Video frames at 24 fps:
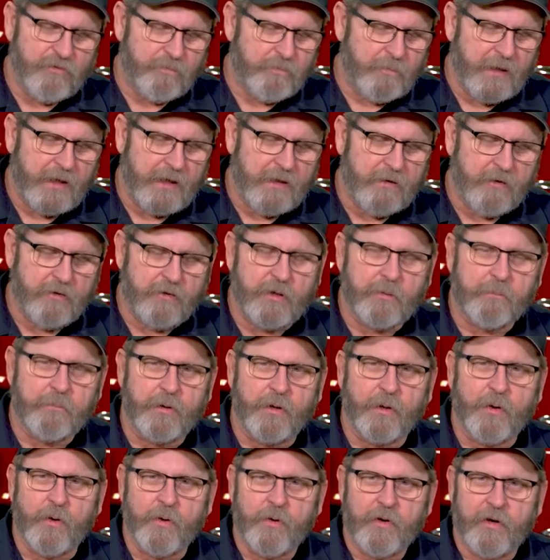paint
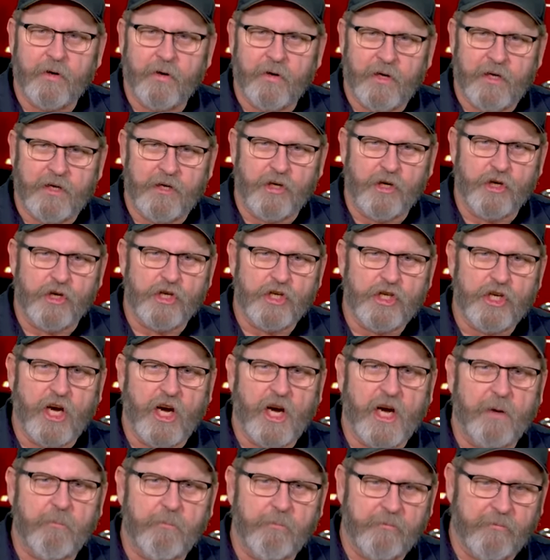stripper odor in your
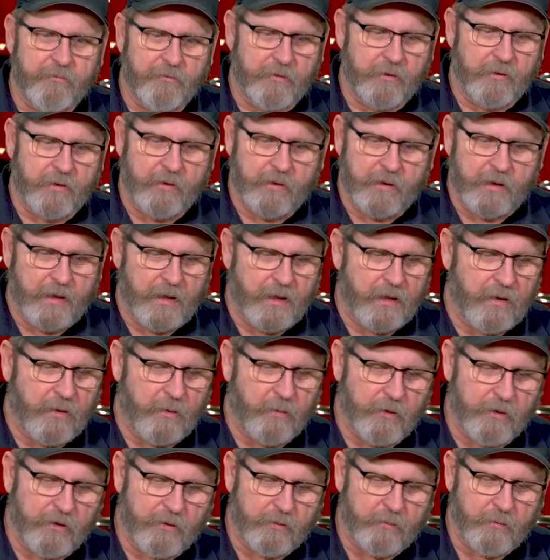shop for
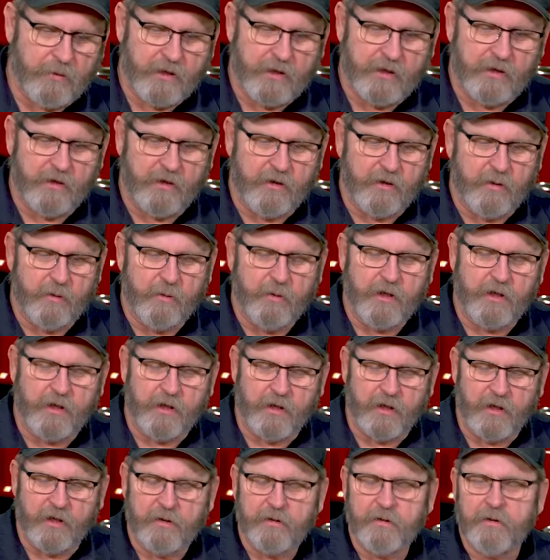hours while you're doing
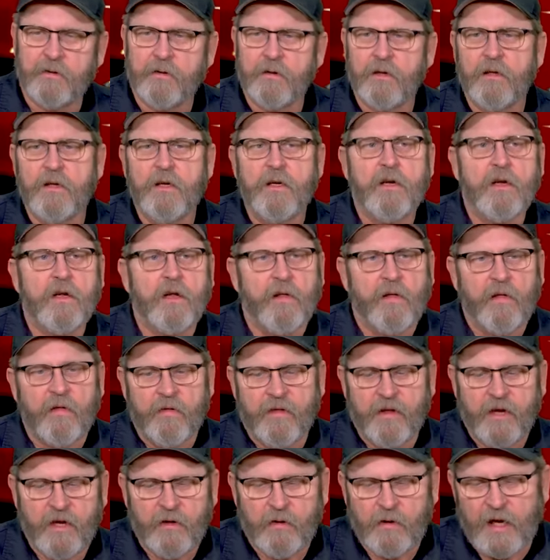this.
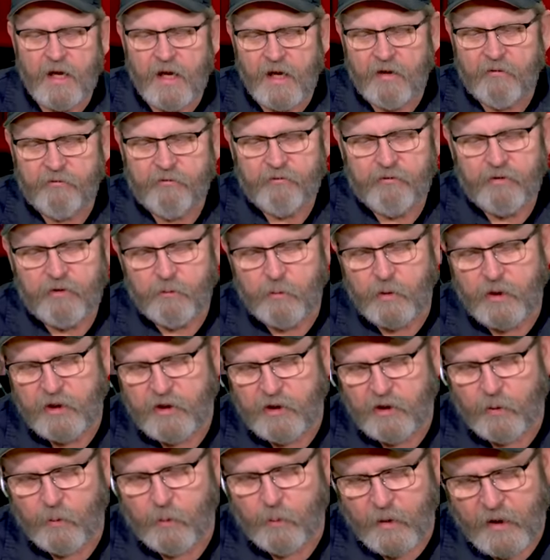Then after, when
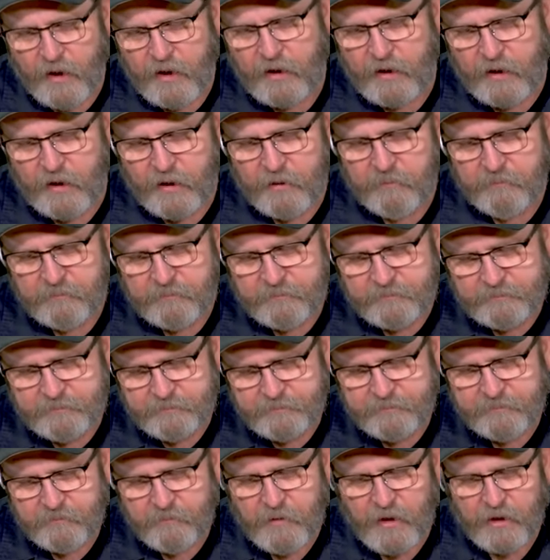you're ready,
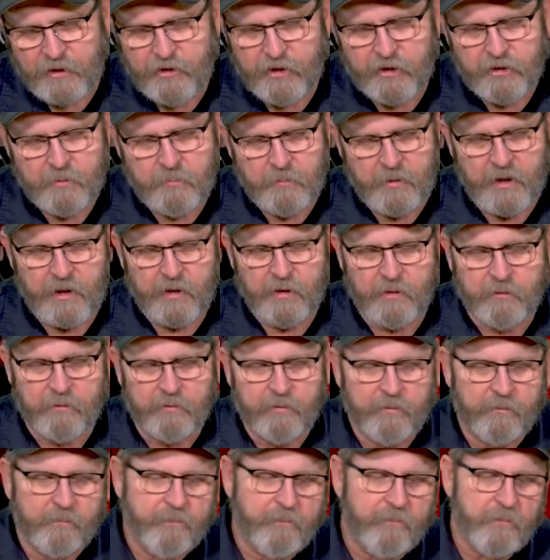it's just a matter
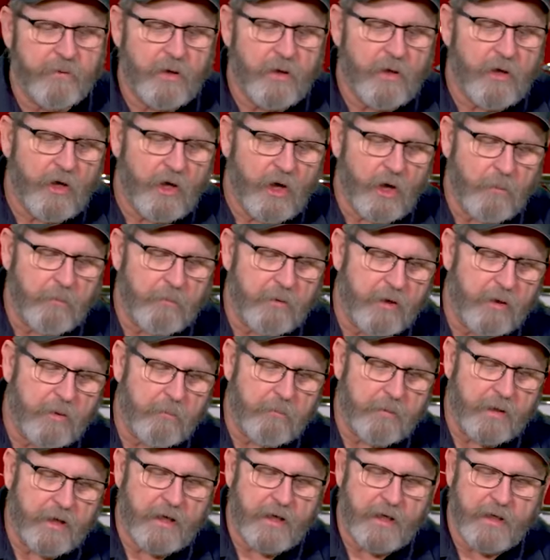of opening the
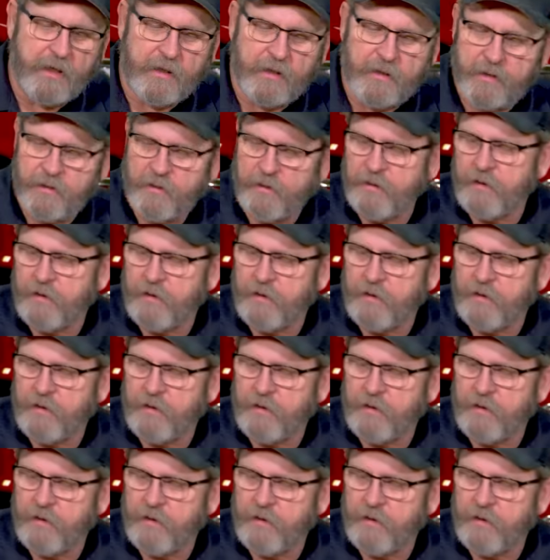bag,